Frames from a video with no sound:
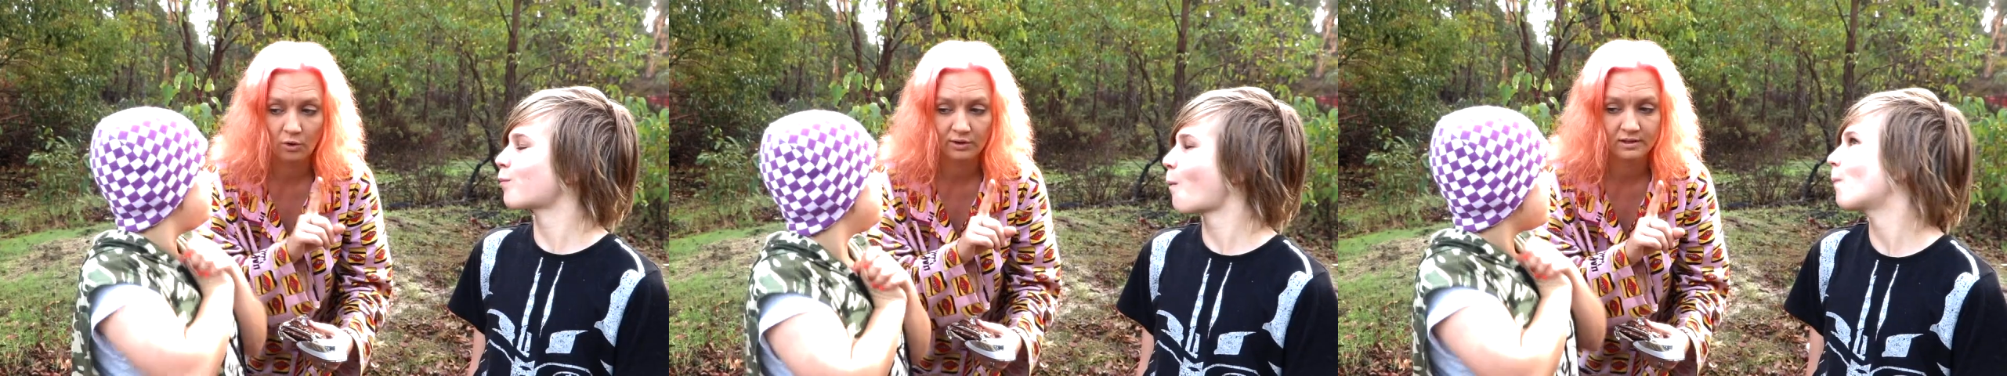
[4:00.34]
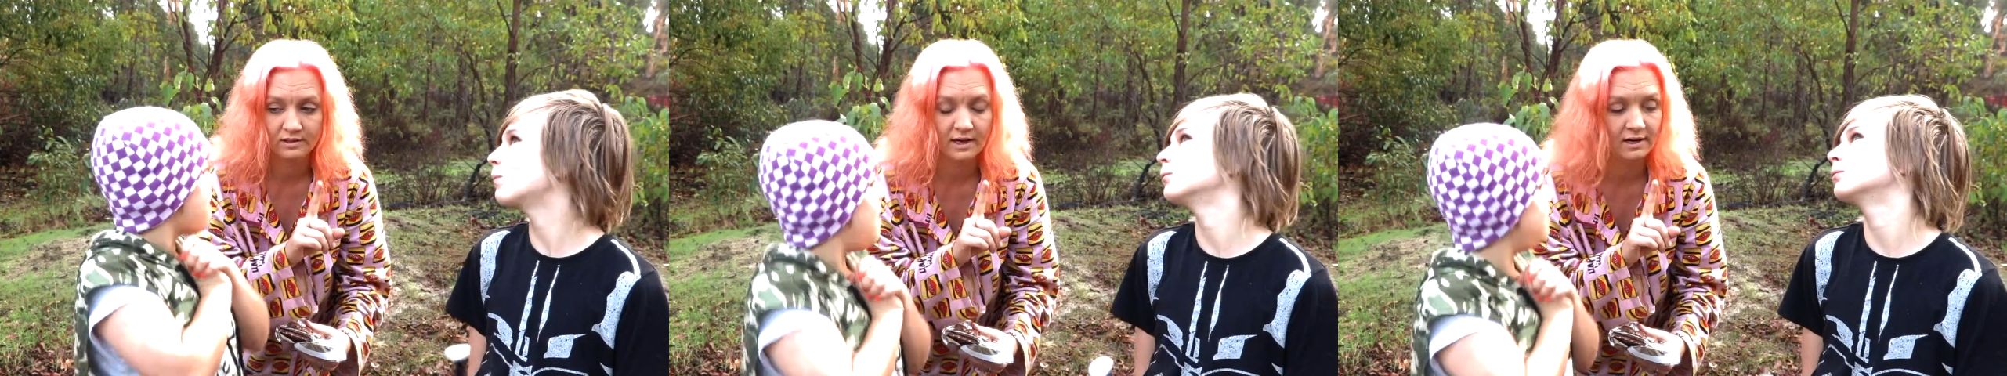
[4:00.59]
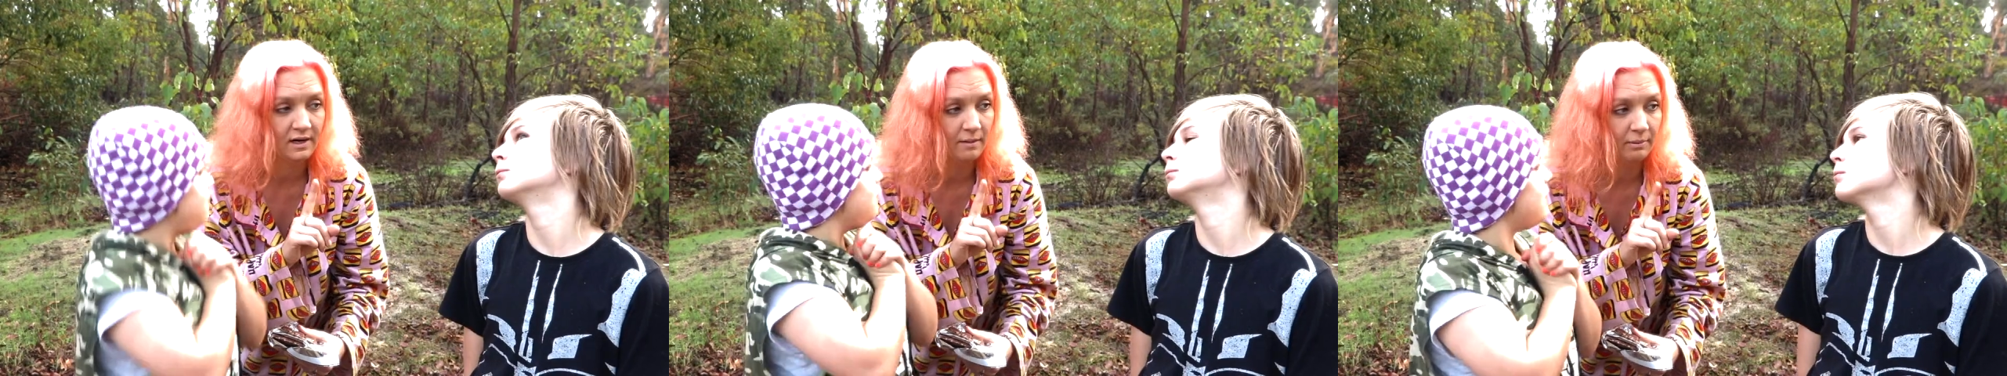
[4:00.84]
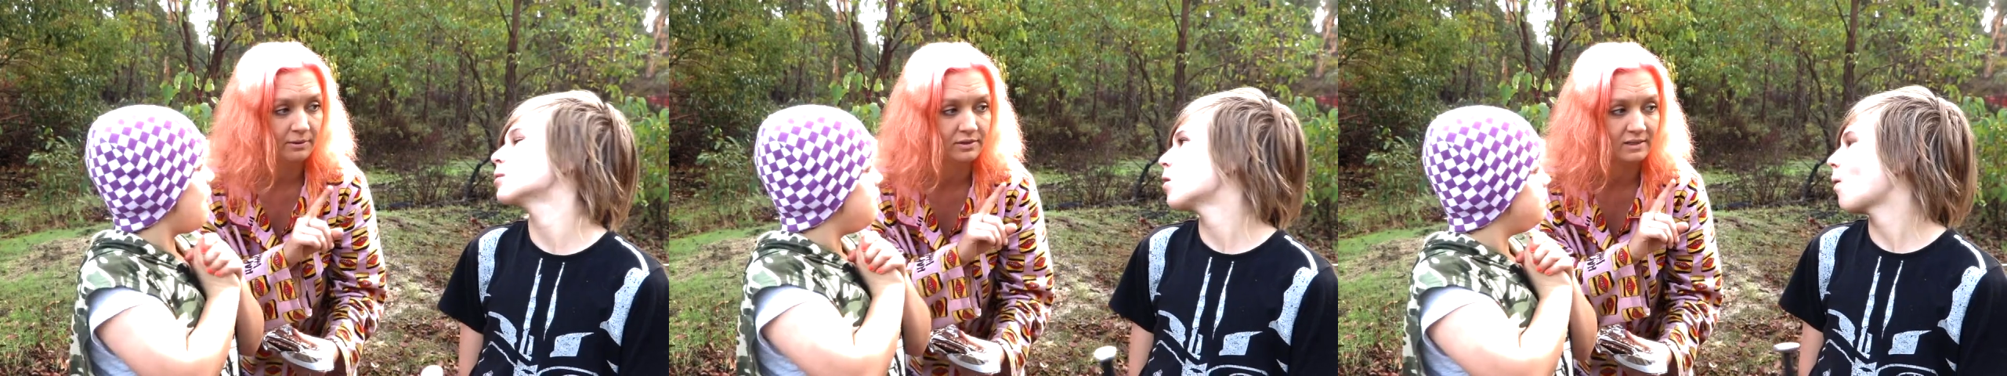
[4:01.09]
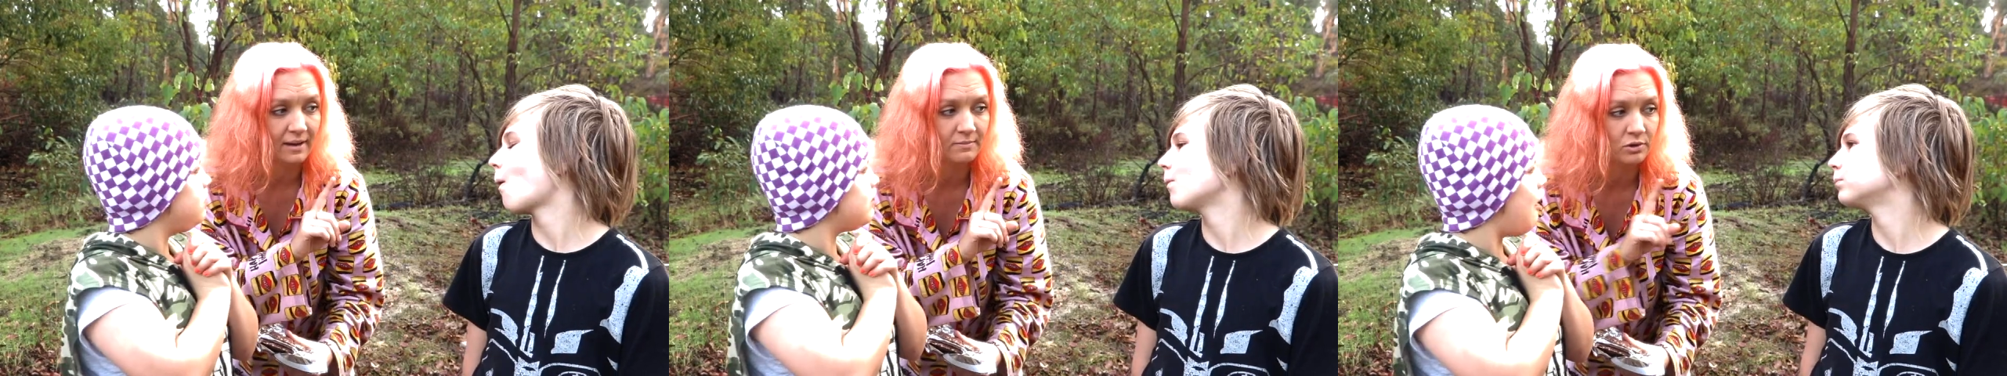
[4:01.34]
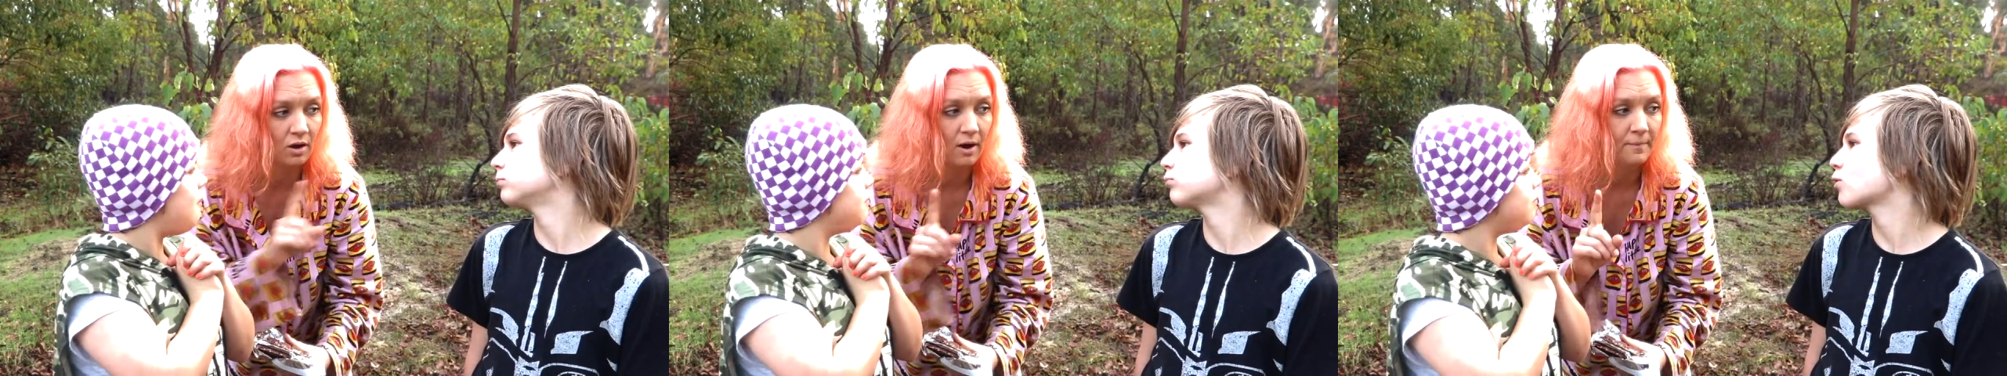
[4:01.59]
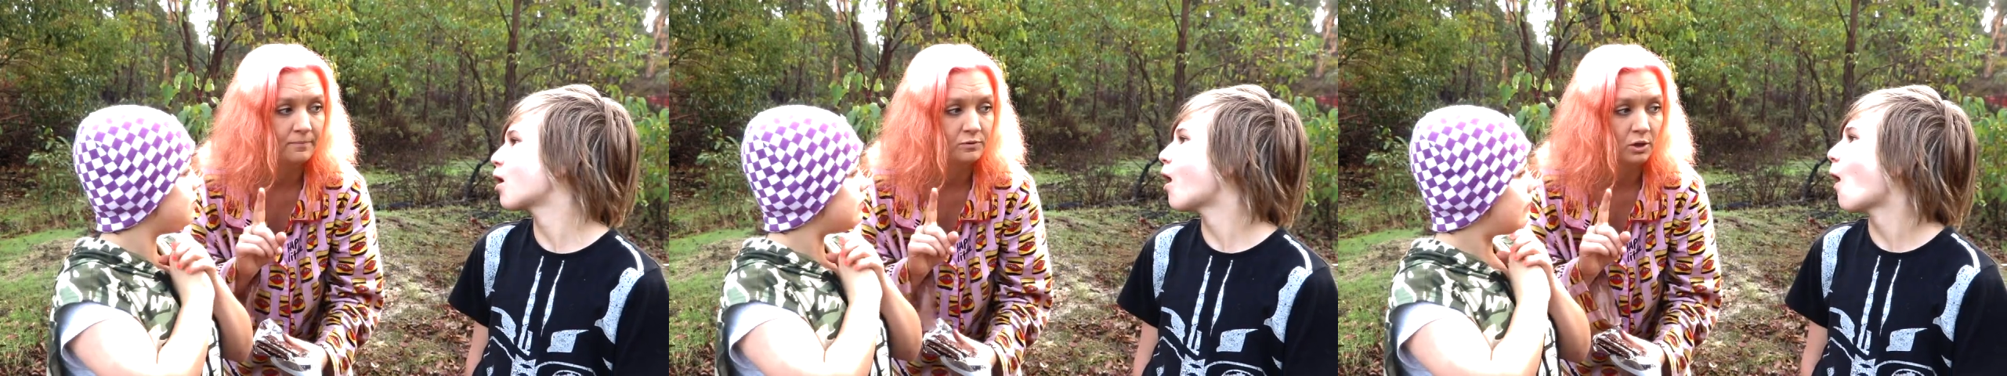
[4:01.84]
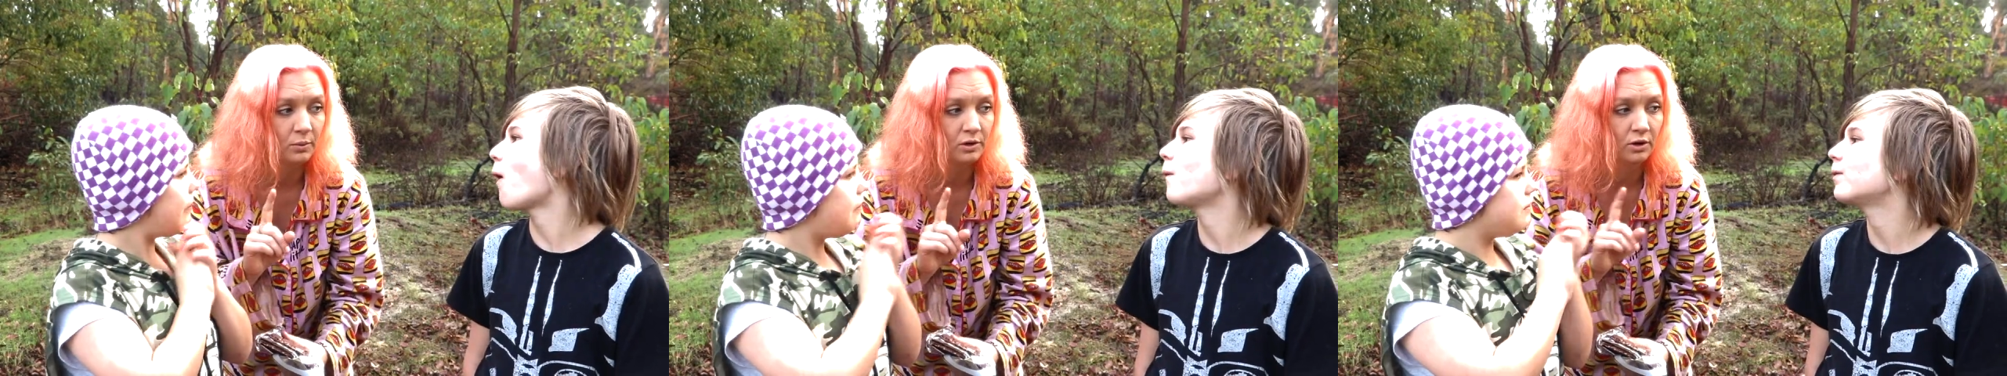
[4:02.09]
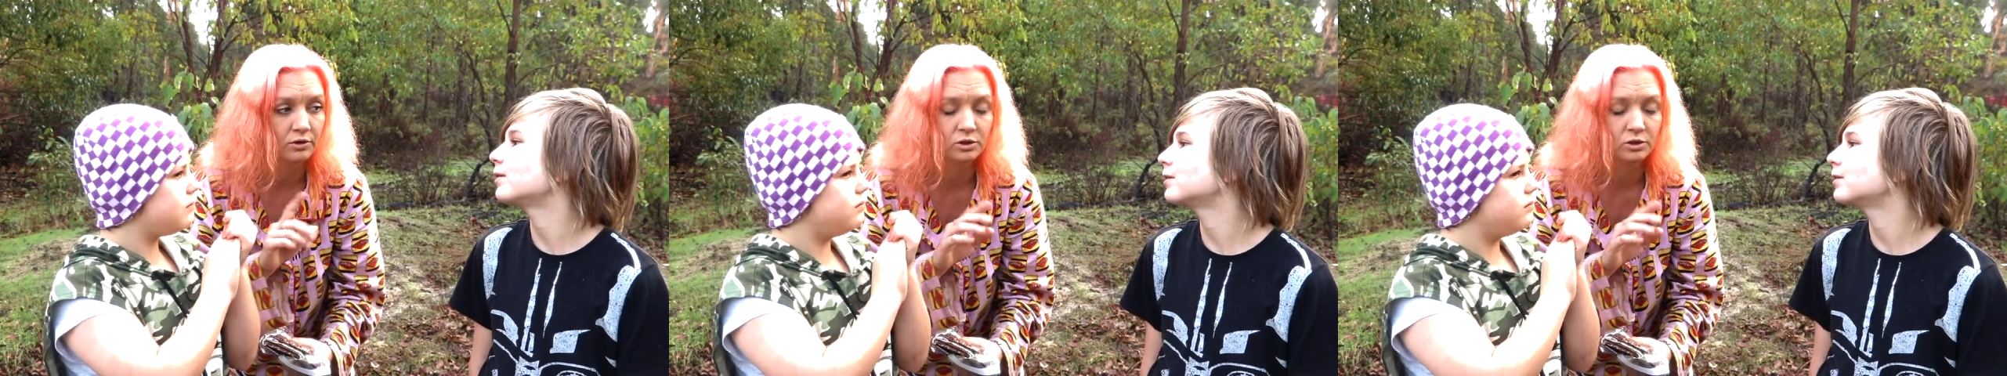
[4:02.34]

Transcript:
Speaker 1: going to say a number at the same time. So we don't